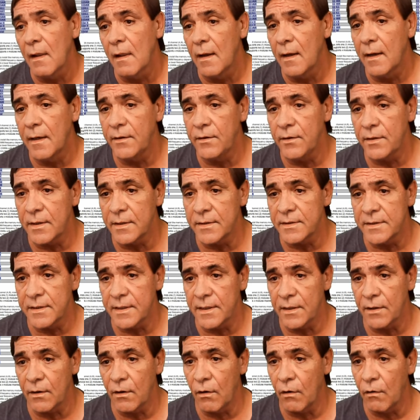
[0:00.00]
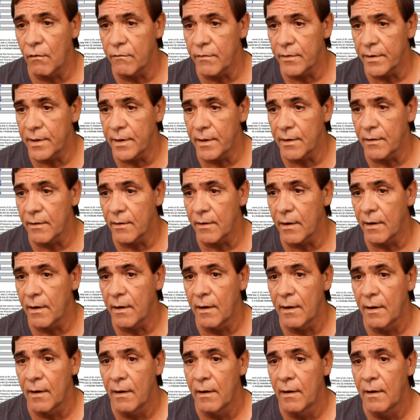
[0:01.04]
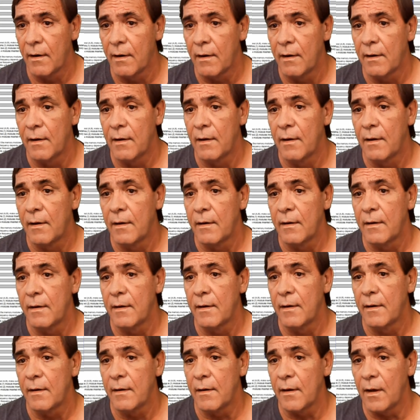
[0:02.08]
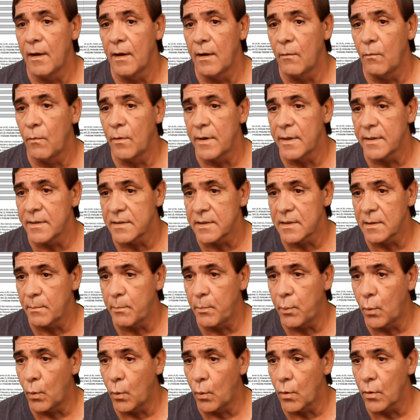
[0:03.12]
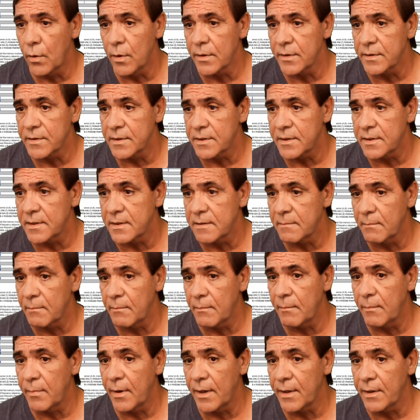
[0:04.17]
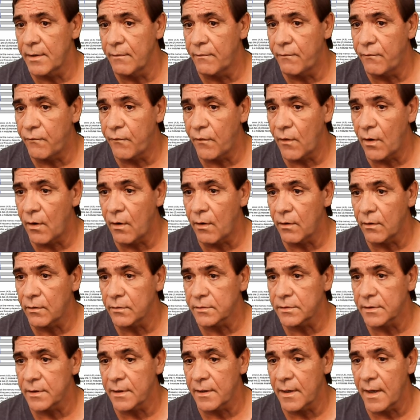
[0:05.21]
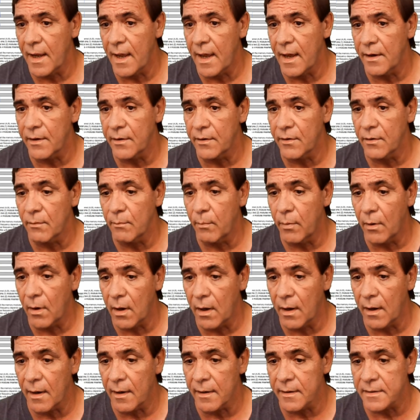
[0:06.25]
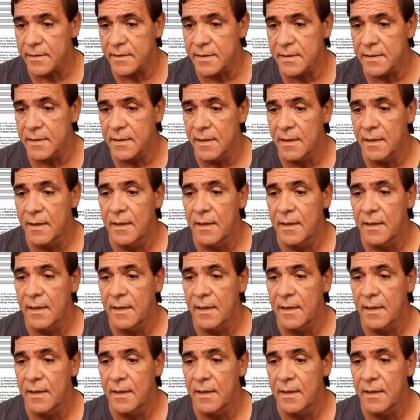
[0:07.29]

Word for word: and you can see over here what it supports by default out of the box,